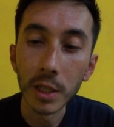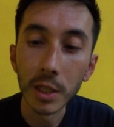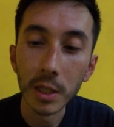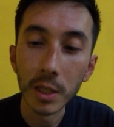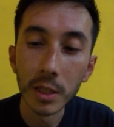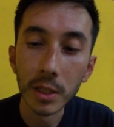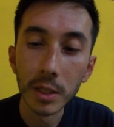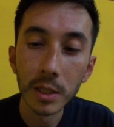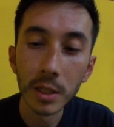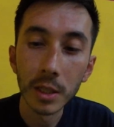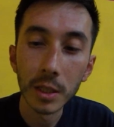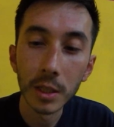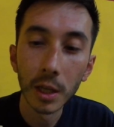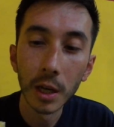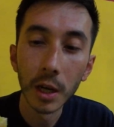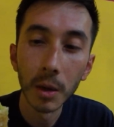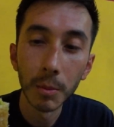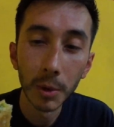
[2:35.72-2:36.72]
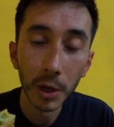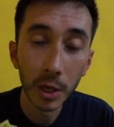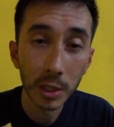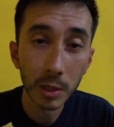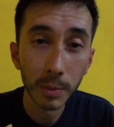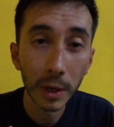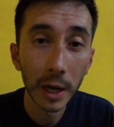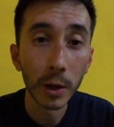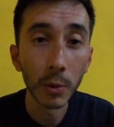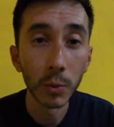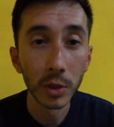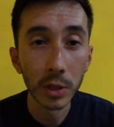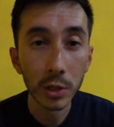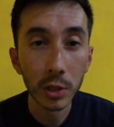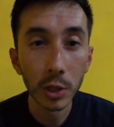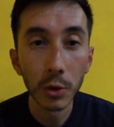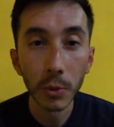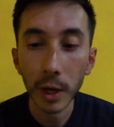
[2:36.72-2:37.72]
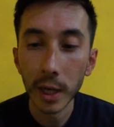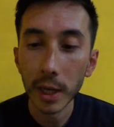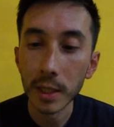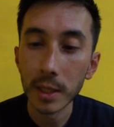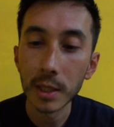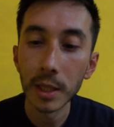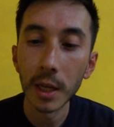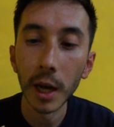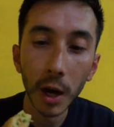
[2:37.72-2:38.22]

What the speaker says: is the Martabak with 2 eggs,